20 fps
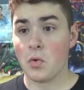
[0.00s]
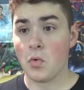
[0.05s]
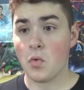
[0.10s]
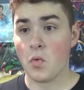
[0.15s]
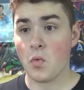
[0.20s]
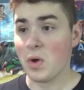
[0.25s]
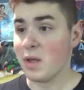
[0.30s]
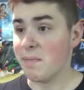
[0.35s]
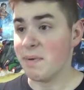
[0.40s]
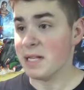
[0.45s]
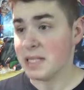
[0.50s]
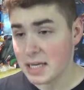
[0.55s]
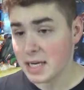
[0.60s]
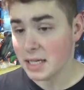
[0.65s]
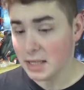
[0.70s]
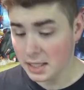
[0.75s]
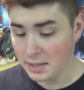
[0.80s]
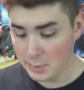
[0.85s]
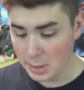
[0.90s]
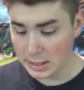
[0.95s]
we've been
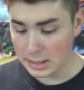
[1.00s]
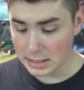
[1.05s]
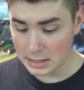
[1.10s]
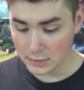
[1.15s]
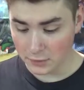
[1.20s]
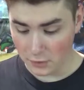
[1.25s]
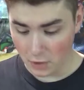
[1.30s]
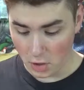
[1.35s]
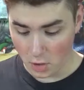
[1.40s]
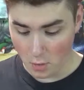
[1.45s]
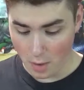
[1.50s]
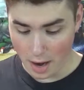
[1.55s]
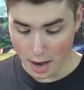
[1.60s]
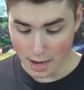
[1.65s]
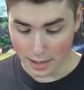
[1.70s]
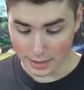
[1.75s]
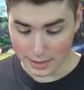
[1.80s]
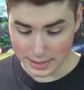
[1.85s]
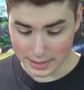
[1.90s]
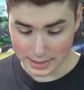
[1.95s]
dealing with this for a
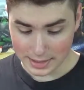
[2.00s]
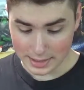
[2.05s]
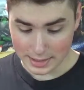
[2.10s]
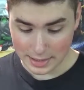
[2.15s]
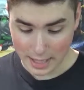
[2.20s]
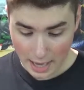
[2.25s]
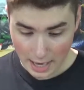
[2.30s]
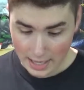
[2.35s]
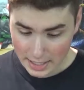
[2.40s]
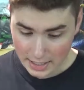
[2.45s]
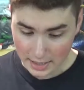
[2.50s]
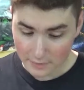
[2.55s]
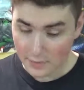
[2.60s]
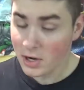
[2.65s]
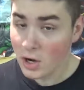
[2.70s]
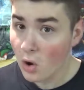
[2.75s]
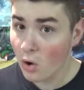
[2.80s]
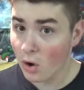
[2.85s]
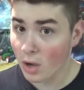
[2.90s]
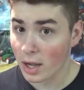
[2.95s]
while. It's kind of
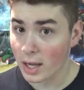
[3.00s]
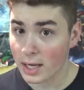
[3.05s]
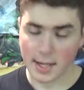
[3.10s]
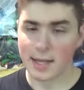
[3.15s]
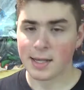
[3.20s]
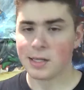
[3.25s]
annoying.